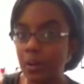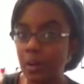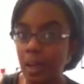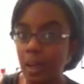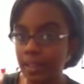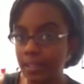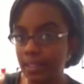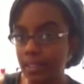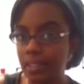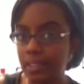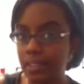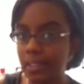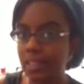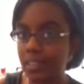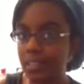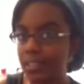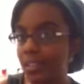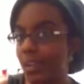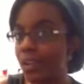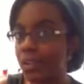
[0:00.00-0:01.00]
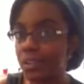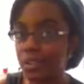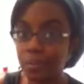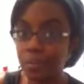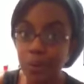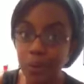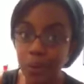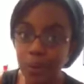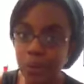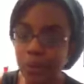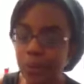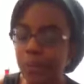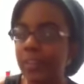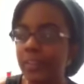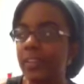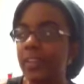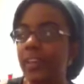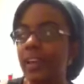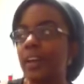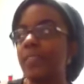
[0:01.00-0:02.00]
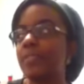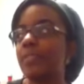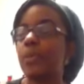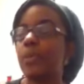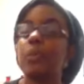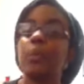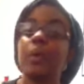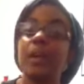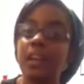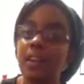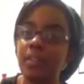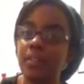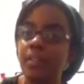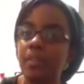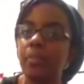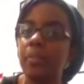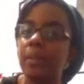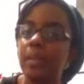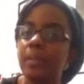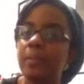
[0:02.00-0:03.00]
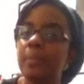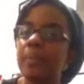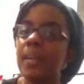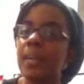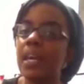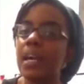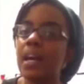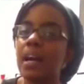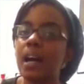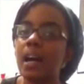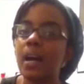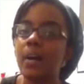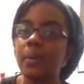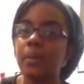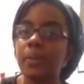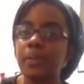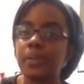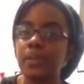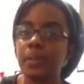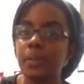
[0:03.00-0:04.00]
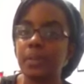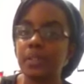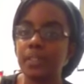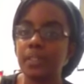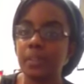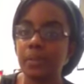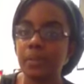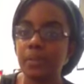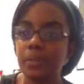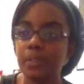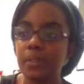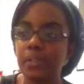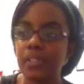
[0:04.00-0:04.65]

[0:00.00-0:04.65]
hectic things are tomorrow or the day after or whenever, but I will do it soon.